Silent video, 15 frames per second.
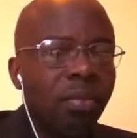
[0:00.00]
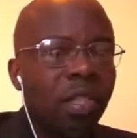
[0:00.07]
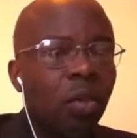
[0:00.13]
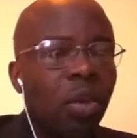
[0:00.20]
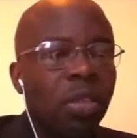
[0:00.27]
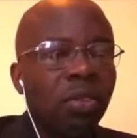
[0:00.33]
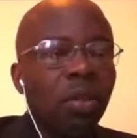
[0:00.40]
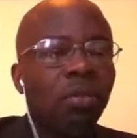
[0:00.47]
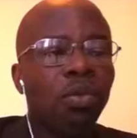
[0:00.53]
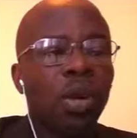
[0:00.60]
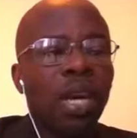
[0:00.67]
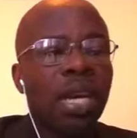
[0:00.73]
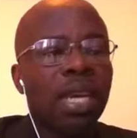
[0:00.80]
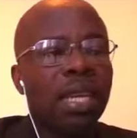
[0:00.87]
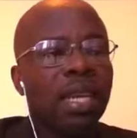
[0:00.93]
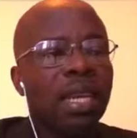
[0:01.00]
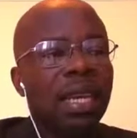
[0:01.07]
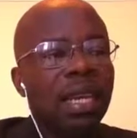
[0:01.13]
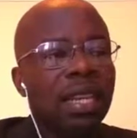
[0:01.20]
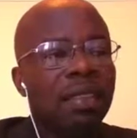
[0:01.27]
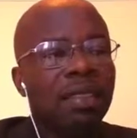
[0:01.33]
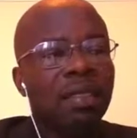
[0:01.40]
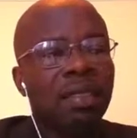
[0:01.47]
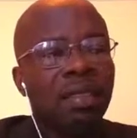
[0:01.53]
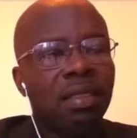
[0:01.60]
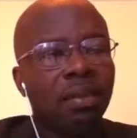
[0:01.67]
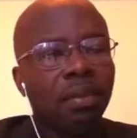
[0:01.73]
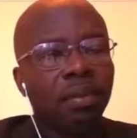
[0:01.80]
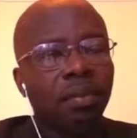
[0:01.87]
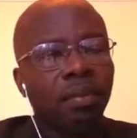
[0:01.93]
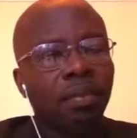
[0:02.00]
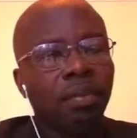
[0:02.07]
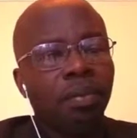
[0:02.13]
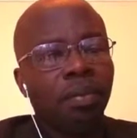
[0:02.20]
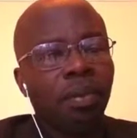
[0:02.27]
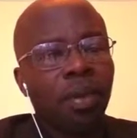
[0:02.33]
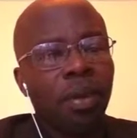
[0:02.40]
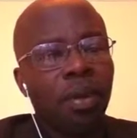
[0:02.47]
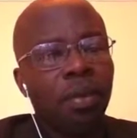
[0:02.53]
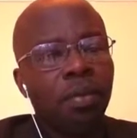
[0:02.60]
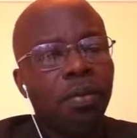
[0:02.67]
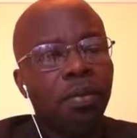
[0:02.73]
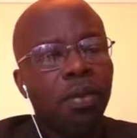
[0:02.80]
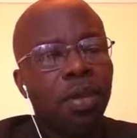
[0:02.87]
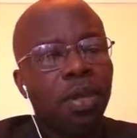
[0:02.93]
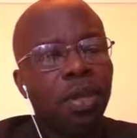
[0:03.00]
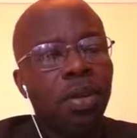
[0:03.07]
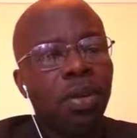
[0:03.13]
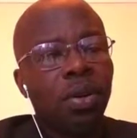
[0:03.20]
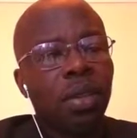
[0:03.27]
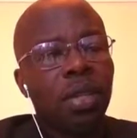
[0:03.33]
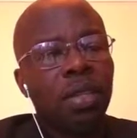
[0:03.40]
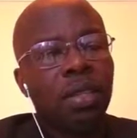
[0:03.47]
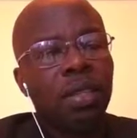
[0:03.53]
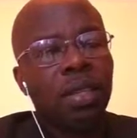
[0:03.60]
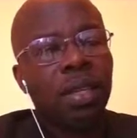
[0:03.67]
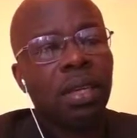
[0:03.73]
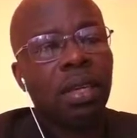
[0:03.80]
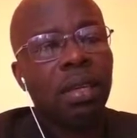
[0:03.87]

were somewhere in the east of, what do you call it?